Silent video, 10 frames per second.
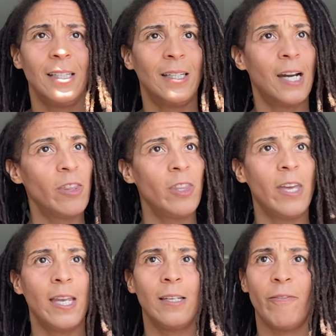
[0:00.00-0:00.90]
Other
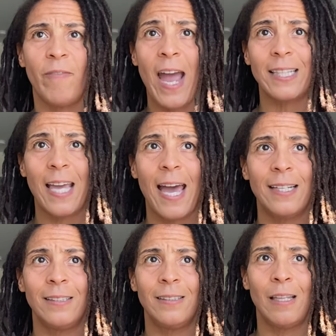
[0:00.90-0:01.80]
than the fact
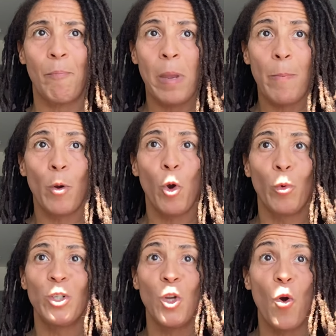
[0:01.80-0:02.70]
that the people who
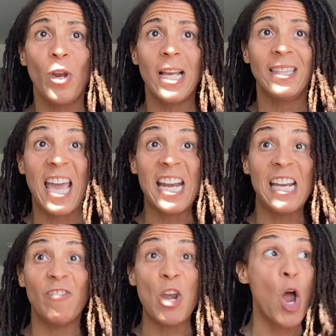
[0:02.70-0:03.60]
were doing it, they
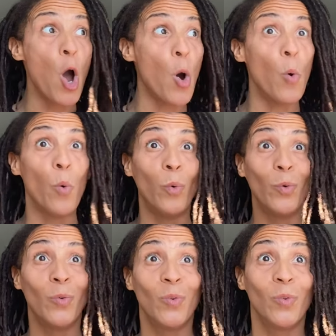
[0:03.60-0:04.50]
didn't even know
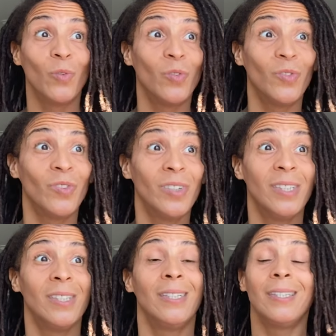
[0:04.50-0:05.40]

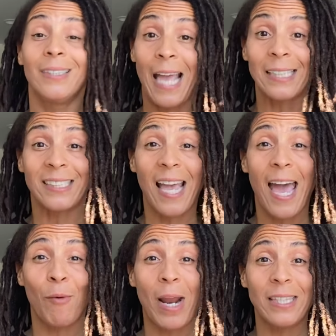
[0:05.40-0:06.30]
that's
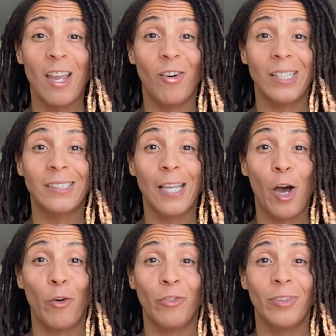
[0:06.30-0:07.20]
sad right there in
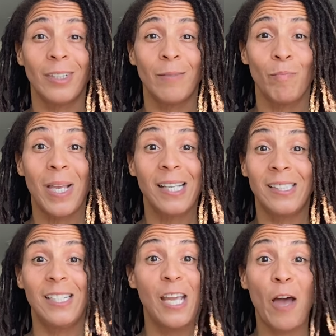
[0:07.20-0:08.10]
itself. Because
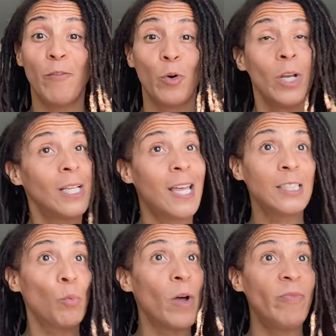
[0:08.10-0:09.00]
the devil,
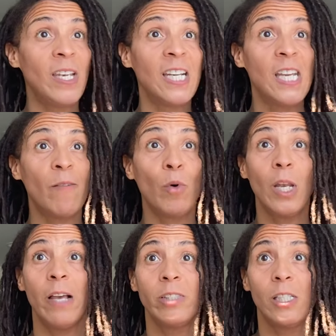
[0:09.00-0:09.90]
that's one thing the devil
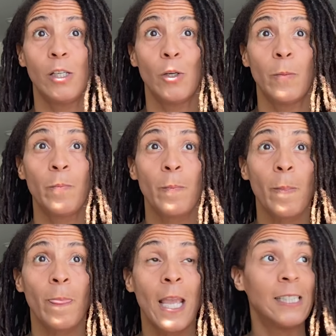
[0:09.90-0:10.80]
loves to do,
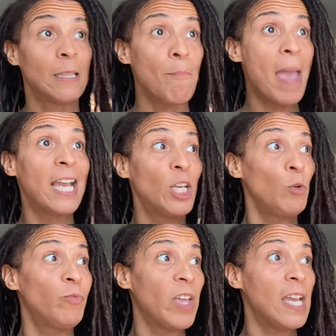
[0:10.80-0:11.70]
is to make
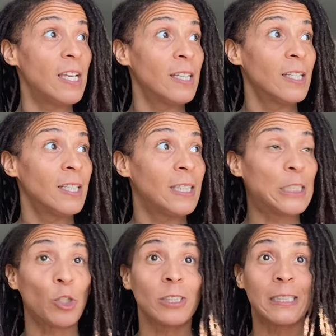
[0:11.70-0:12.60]
you think
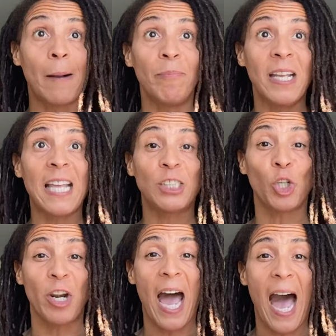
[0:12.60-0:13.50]
that you're something that
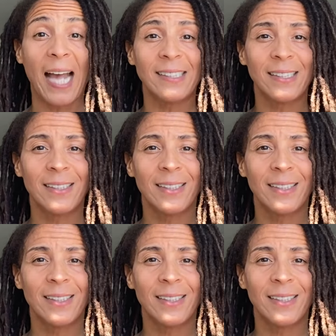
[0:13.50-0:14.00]
you're not.